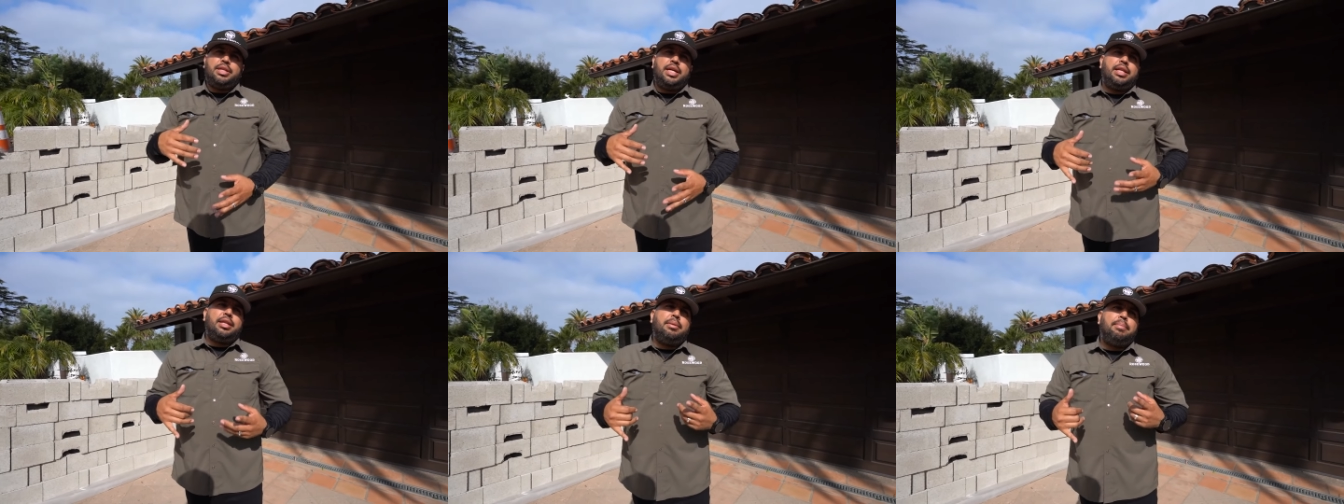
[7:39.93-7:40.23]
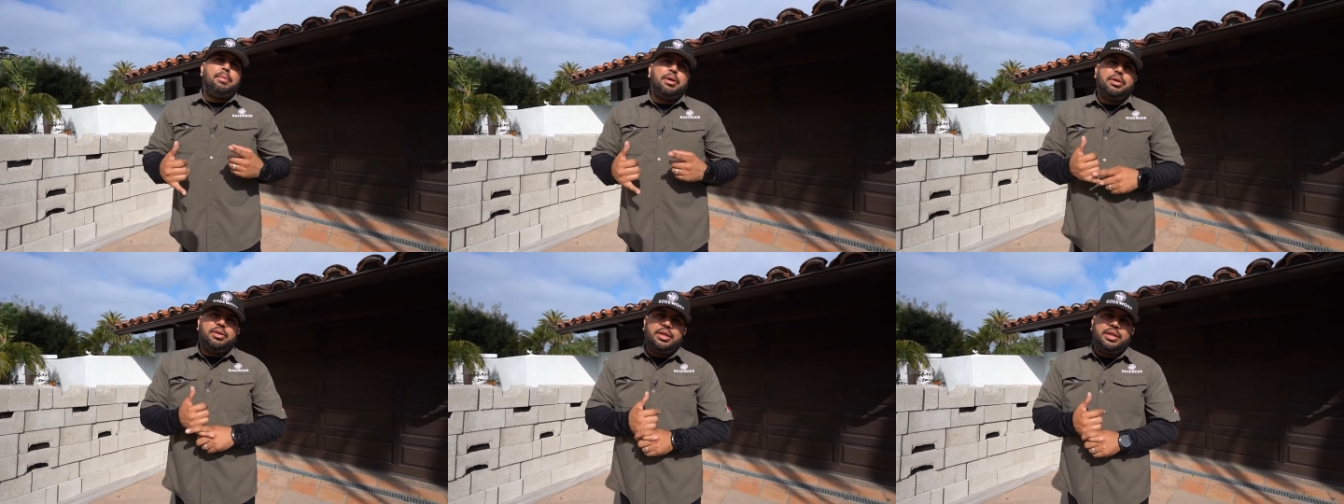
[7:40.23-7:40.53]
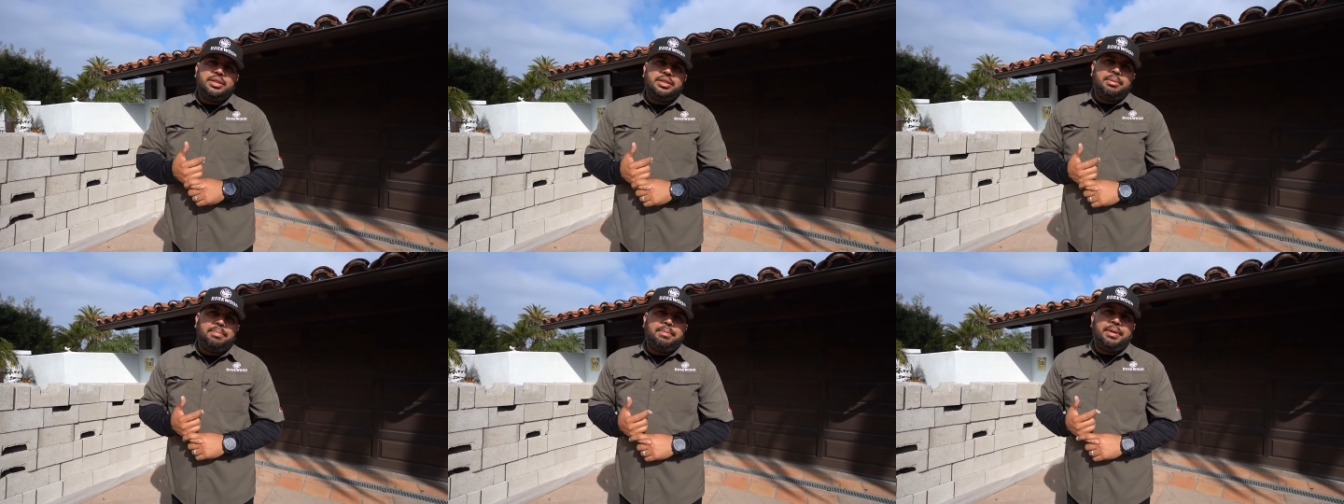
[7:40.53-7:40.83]
at the
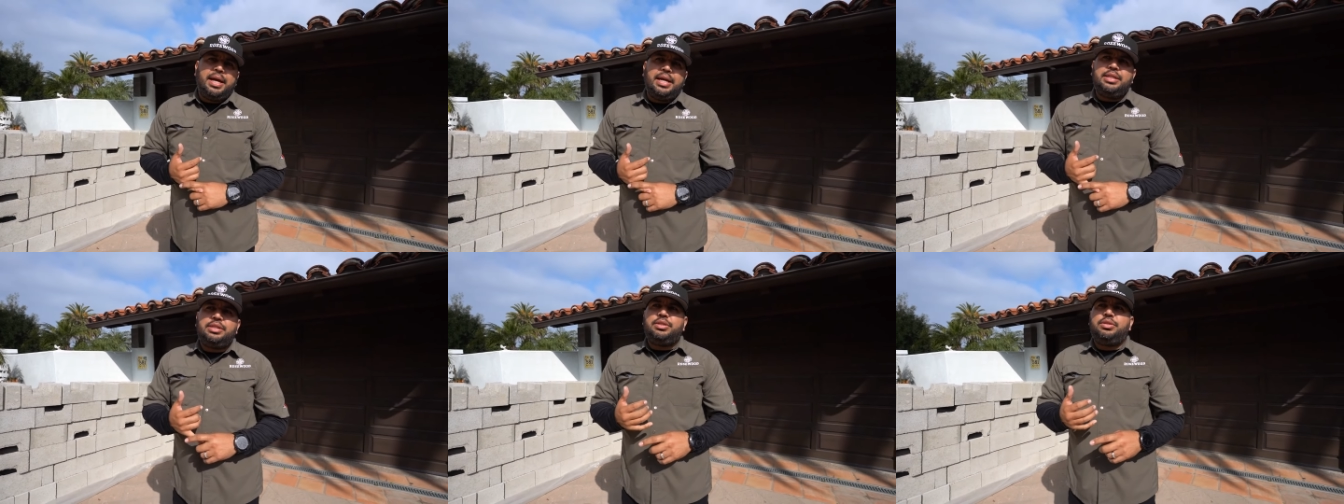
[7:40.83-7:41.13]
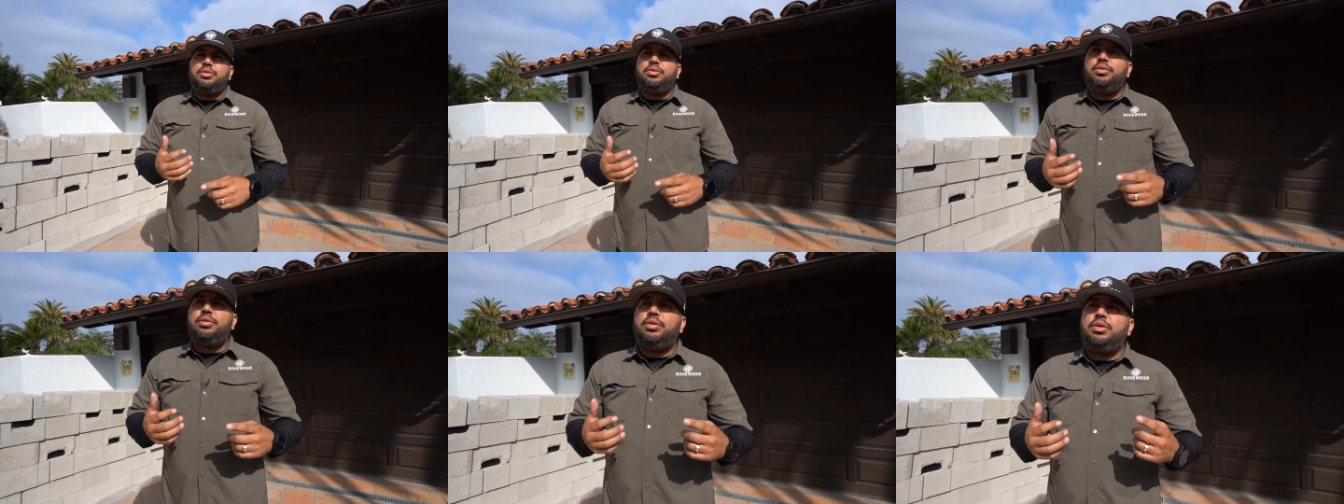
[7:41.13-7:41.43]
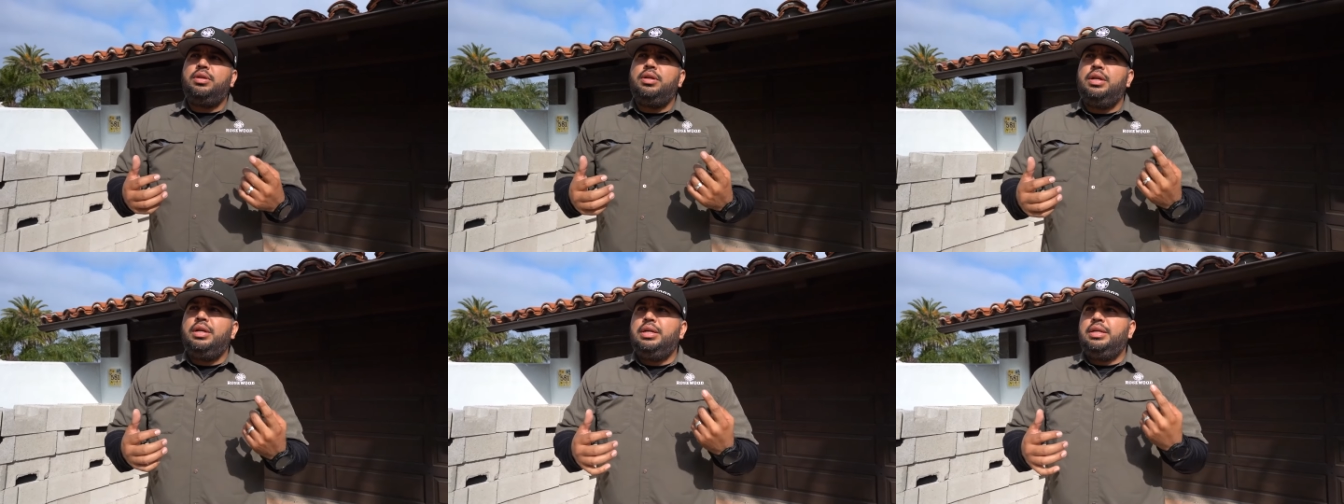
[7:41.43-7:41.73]
building supply
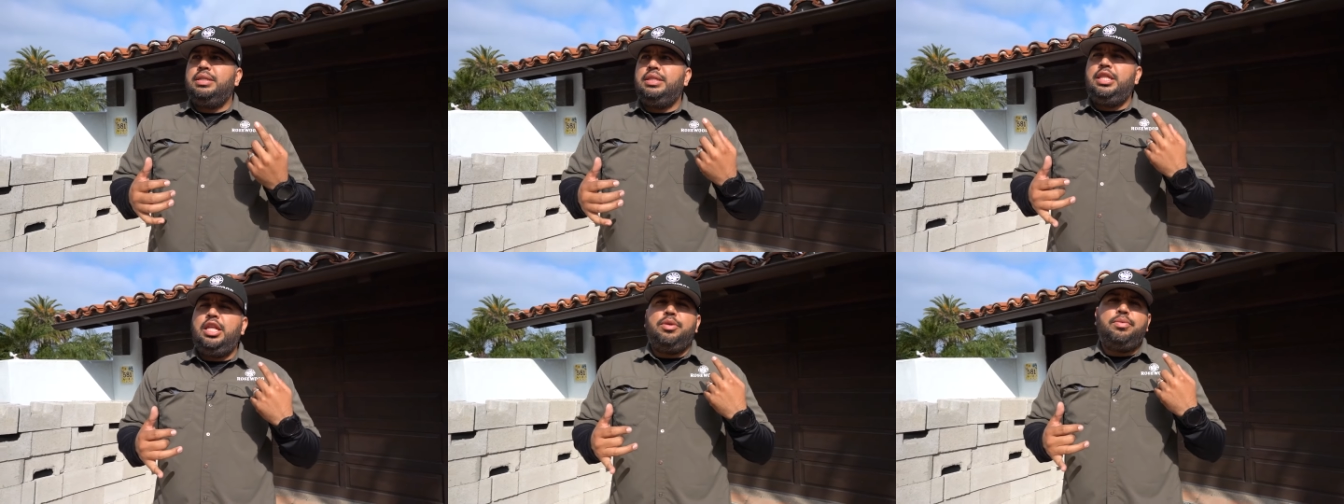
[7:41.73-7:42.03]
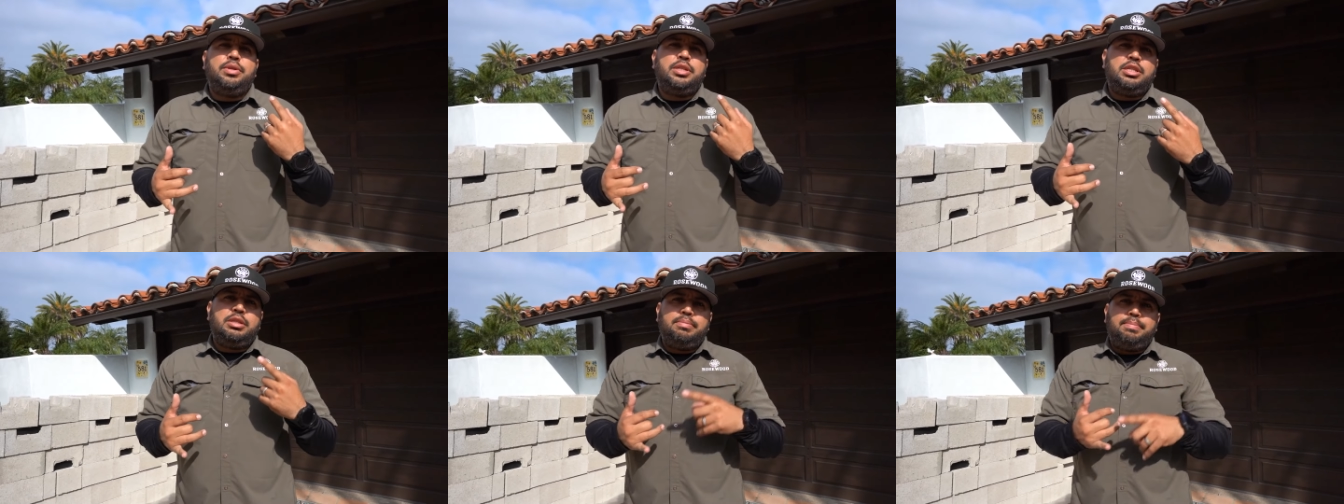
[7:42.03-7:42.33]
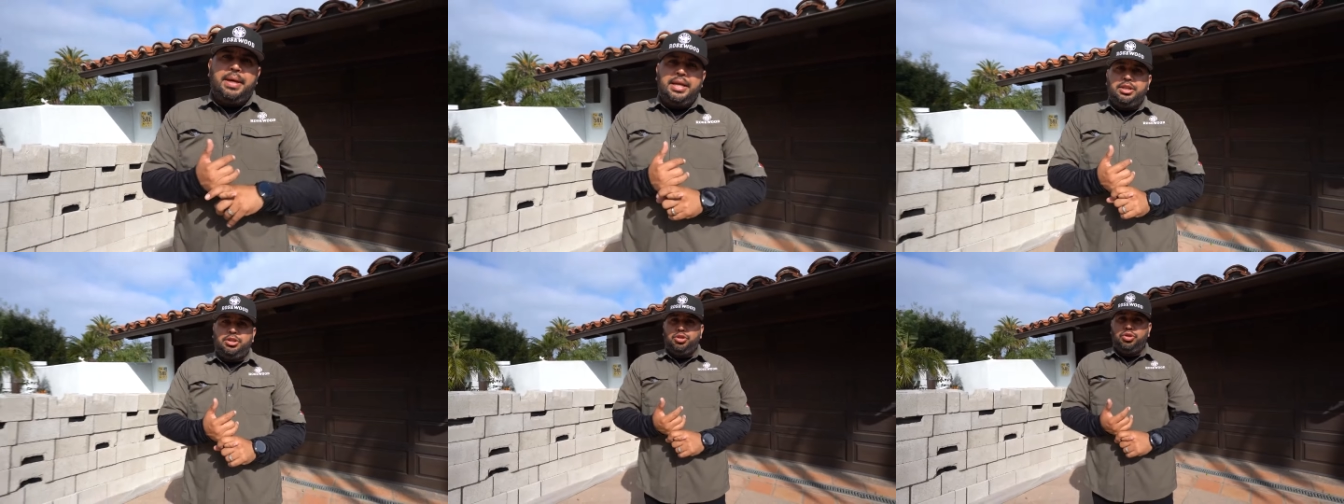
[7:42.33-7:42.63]
store. They would
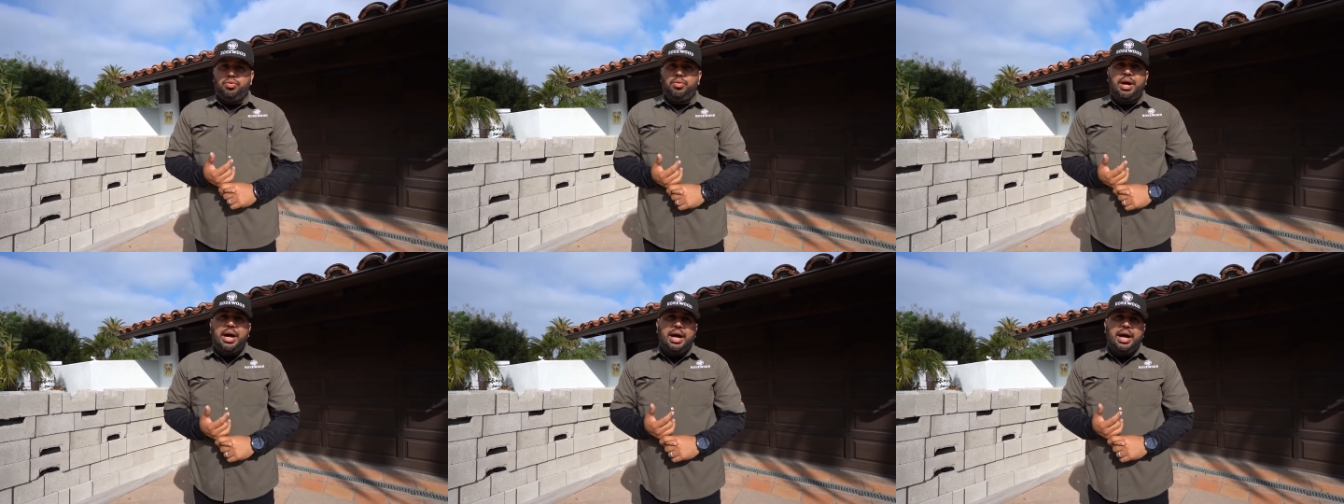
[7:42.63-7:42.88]
spend two